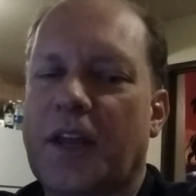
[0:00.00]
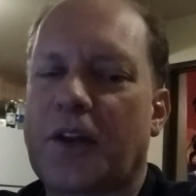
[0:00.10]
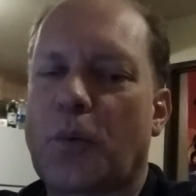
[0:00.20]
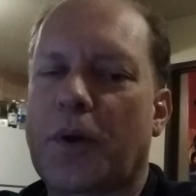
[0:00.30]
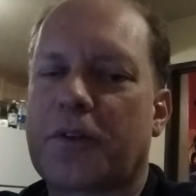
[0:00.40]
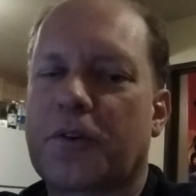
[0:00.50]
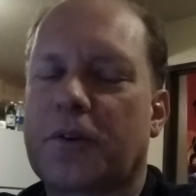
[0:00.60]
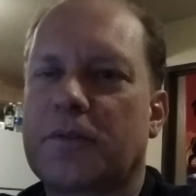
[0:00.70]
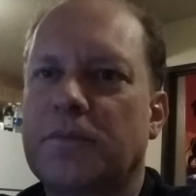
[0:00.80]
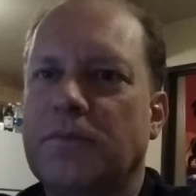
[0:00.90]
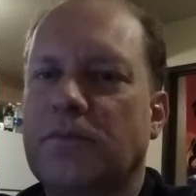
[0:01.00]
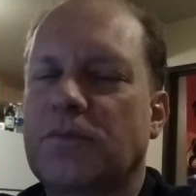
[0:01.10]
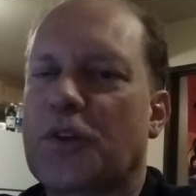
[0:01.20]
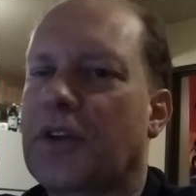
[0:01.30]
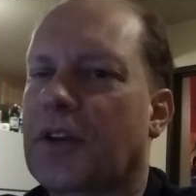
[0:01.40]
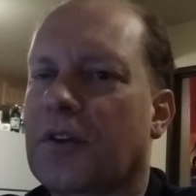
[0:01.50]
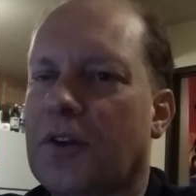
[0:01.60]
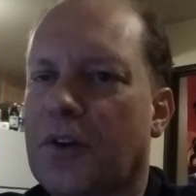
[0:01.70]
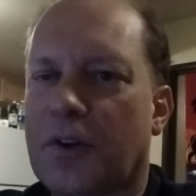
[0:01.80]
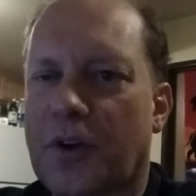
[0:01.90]
whether you think you're
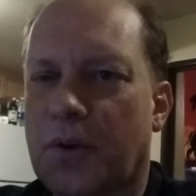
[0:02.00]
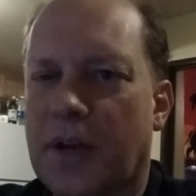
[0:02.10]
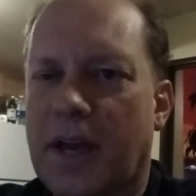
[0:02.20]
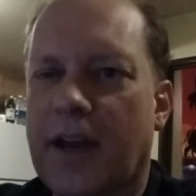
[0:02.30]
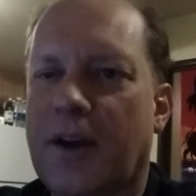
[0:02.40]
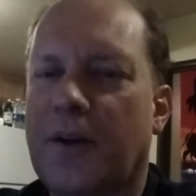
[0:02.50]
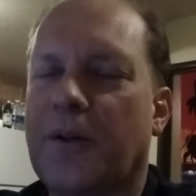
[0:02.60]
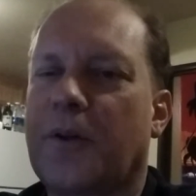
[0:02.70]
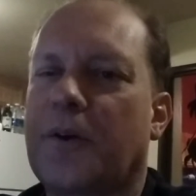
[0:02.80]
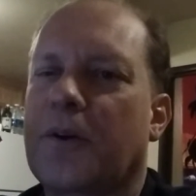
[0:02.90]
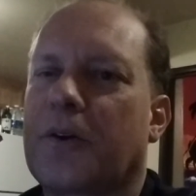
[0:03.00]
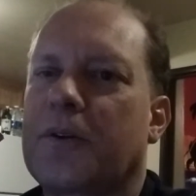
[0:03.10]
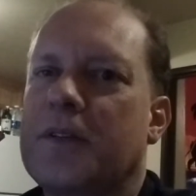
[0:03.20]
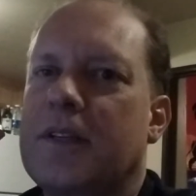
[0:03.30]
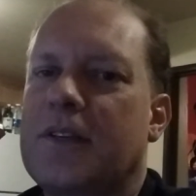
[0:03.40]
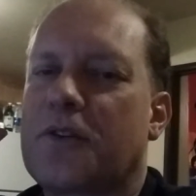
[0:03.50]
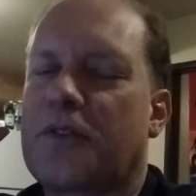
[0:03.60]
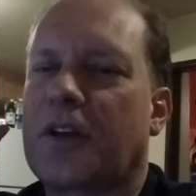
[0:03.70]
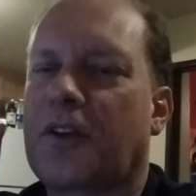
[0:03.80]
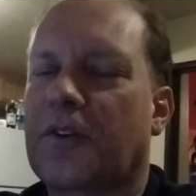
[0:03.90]
going to go to hell or you
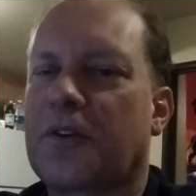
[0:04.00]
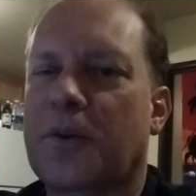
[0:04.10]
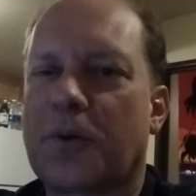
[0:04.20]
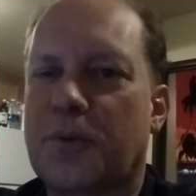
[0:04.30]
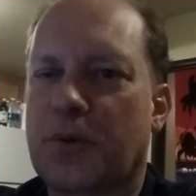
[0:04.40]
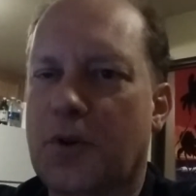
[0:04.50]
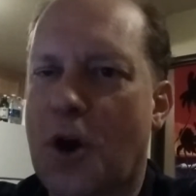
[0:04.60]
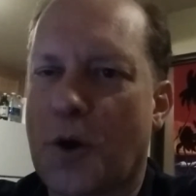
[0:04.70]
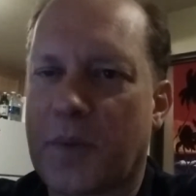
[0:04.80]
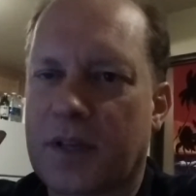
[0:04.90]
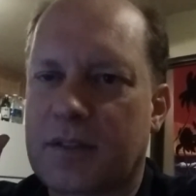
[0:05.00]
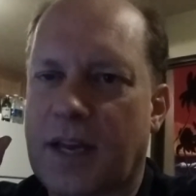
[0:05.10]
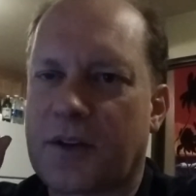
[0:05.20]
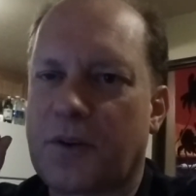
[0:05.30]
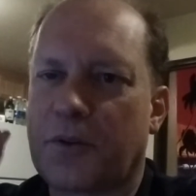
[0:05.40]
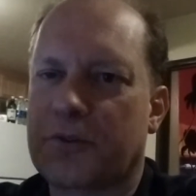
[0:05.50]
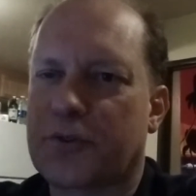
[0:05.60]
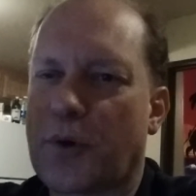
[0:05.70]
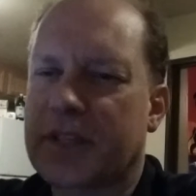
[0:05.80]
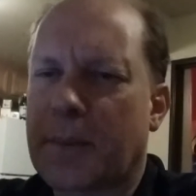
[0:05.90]
think you're going to go through a karmic cycle, there's
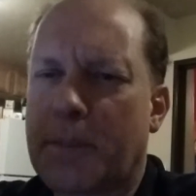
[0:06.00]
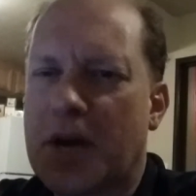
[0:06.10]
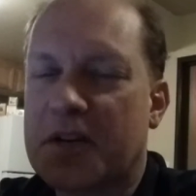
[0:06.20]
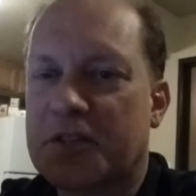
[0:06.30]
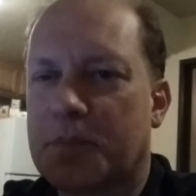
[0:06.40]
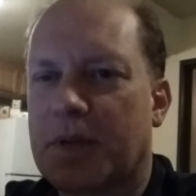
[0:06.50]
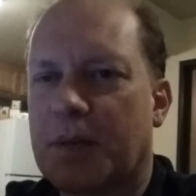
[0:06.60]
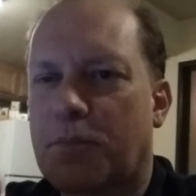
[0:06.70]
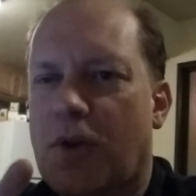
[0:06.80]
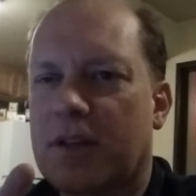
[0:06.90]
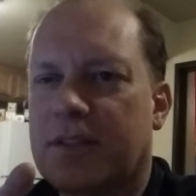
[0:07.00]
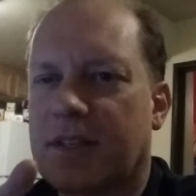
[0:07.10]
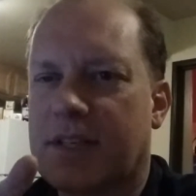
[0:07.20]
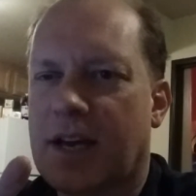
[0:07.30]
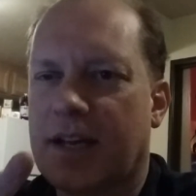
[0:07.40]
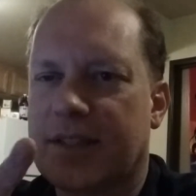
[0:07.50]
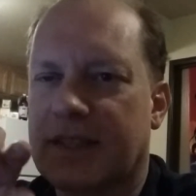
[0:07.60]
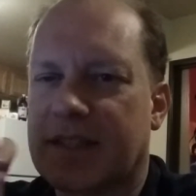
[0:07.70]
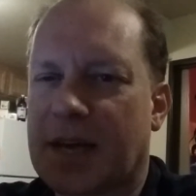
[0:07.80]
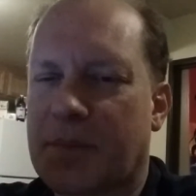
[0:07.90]
always a punishment, a
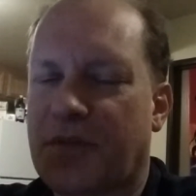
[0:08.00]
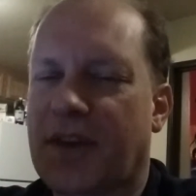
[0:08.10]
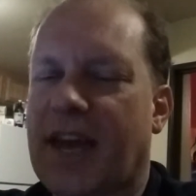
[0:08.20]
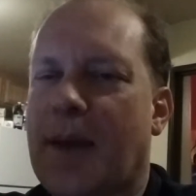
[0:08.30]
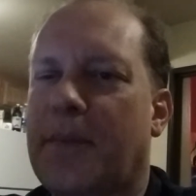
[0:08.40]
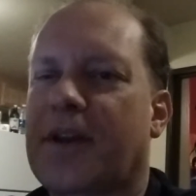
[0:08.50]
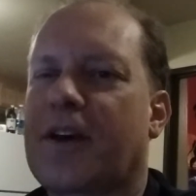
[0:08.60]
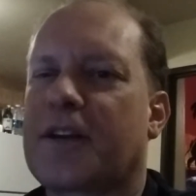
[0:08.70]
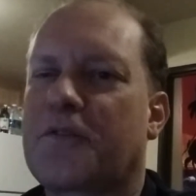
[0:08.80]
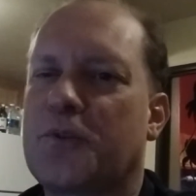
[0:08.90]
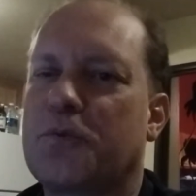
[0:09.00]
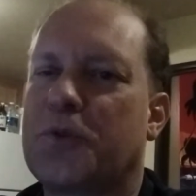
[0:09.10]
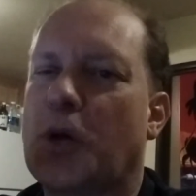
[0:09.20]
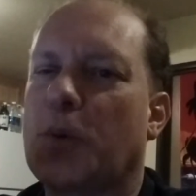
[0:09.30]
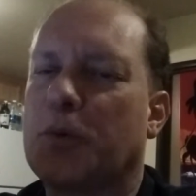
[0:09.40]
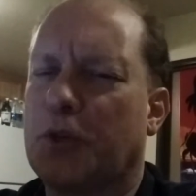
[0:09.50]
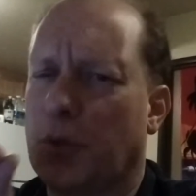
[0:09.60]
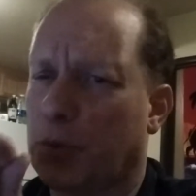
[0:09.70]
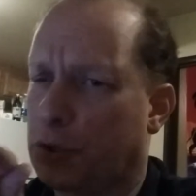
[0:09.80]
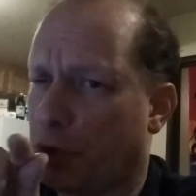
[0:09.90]
proselytizing type of thing happening on if you don't
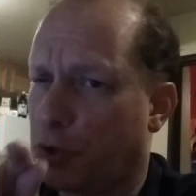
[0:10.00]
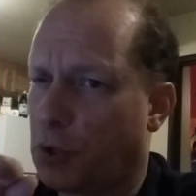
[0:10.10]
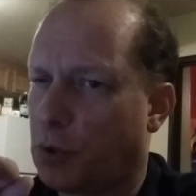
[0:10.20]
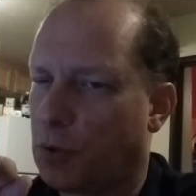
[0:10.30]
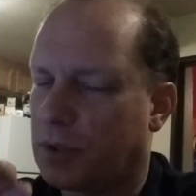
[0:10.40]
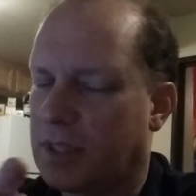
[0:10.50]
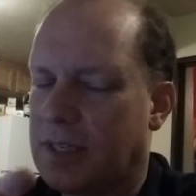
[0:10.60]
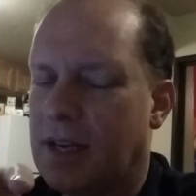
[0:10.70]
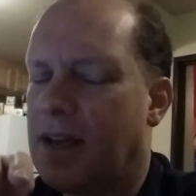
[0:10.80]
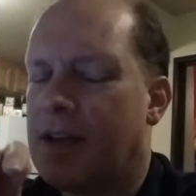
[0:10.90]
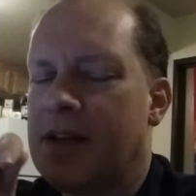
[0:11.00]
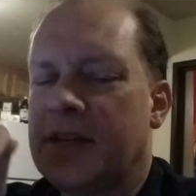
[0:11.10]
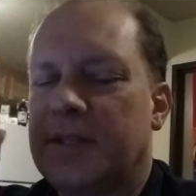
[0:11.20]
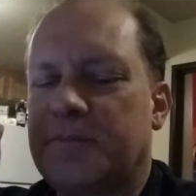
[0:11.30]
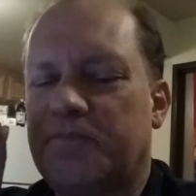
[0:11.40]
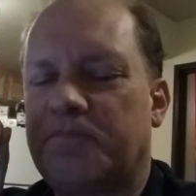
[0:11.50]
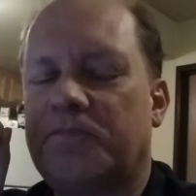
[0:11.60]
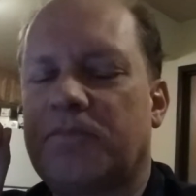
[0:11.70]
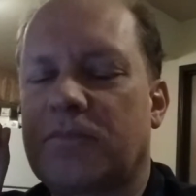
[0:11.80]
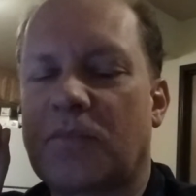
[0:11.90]
do what you're told.
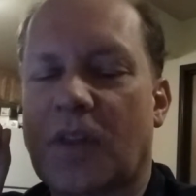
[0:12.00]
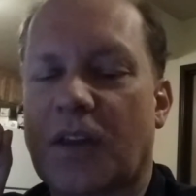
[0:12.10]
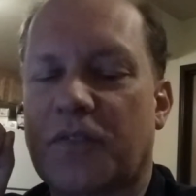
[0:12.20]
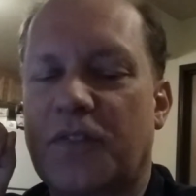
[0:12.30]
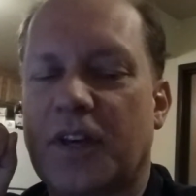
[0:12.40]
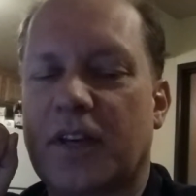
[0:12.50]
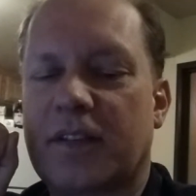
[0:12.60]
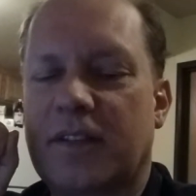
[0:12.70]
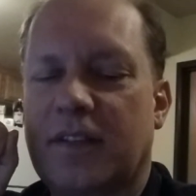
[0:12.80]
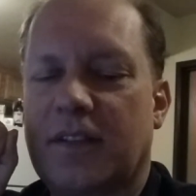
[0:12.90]
That